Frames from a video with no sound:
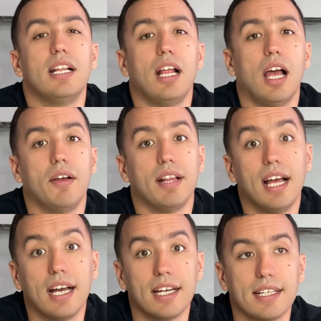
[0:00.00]
her
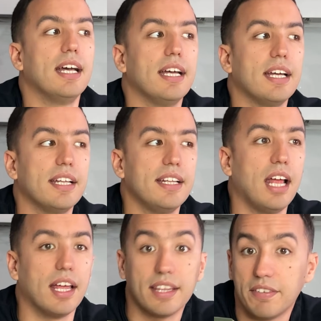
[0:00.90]
life. And
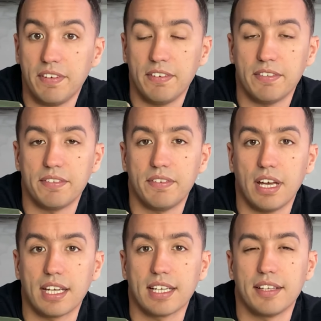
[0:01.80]
other
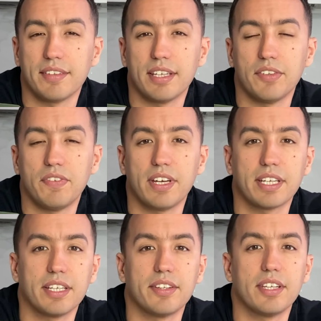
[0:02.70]
ficus is
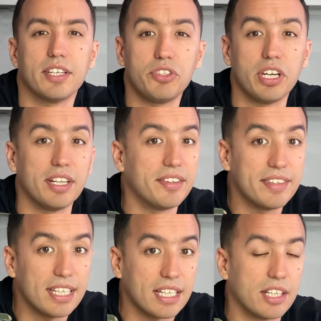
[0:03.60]
Ficus
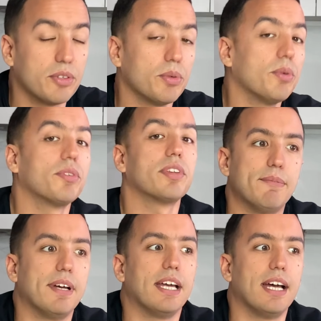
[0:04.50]
ginseng is
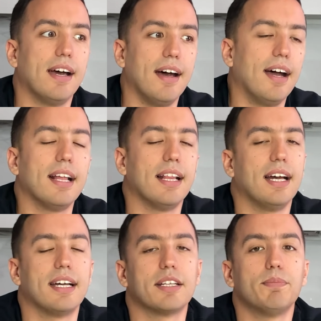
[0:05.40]
also a
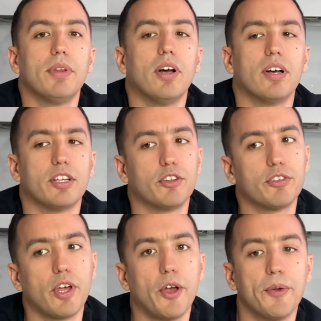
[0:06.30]
highlight plant.
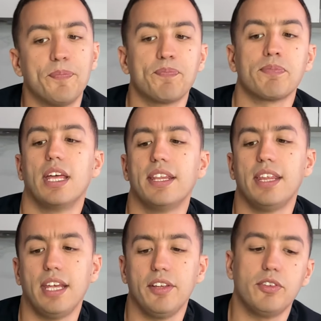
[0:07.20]
So
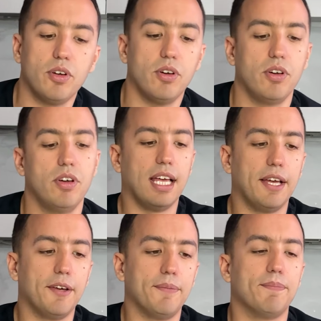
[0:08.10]
these are,
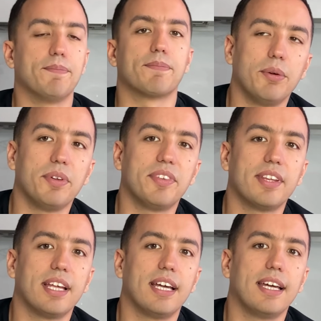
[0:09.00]
I would
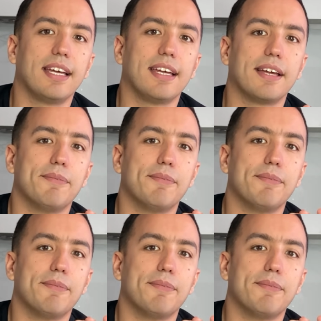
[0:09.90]
say,